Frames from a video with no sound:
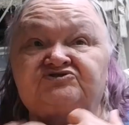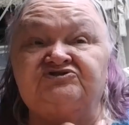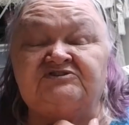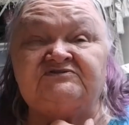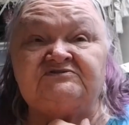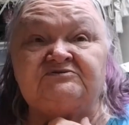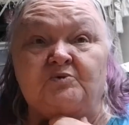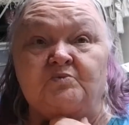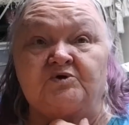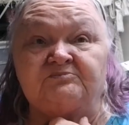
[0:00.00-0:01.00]
just
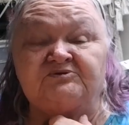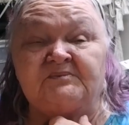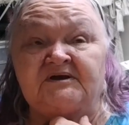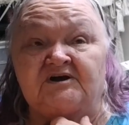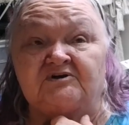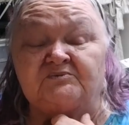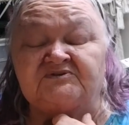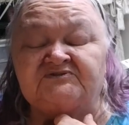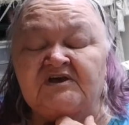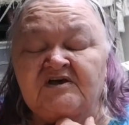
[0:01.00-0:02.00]
warmed my heart,
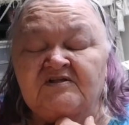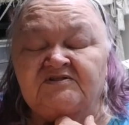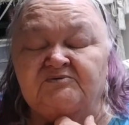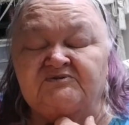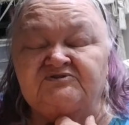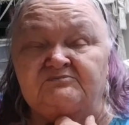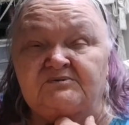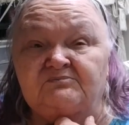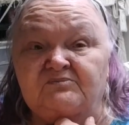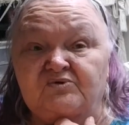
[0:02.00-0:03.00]
was there was a
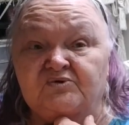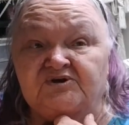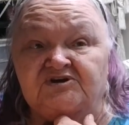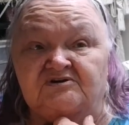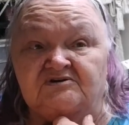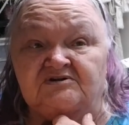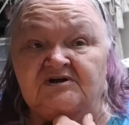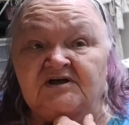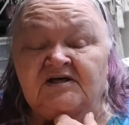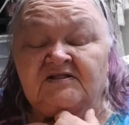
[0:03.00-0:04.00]
memorial
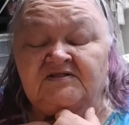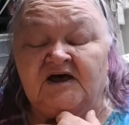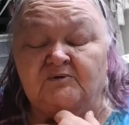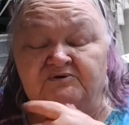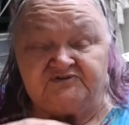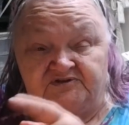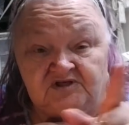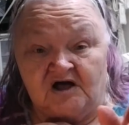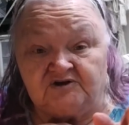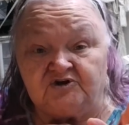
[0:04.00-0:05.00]
that was
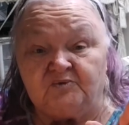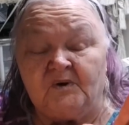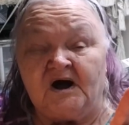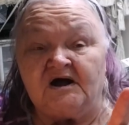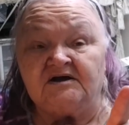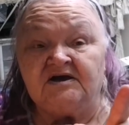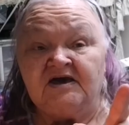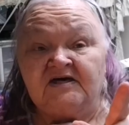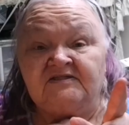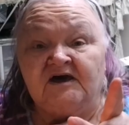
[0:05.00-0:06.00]
along her walk
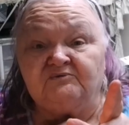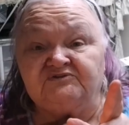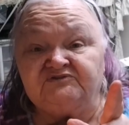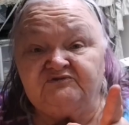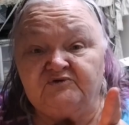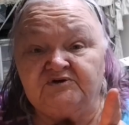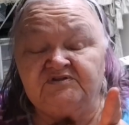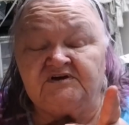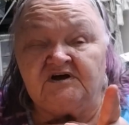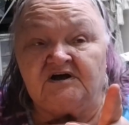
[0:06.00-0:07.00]
that was for
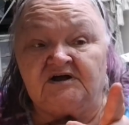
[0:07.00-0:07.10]
the